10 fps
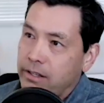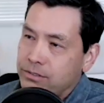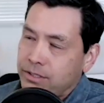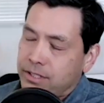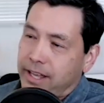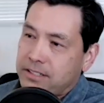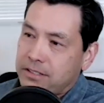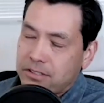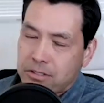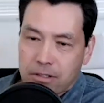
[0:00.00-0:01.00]
just in case
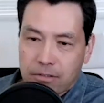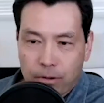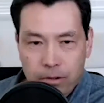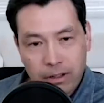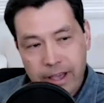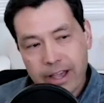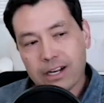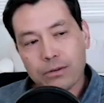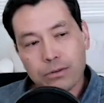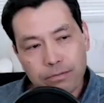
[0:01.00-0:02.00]
this isn't fully
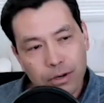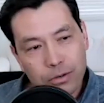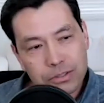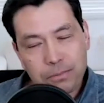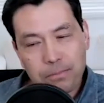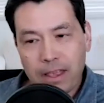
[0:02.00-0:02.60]
landing with folks,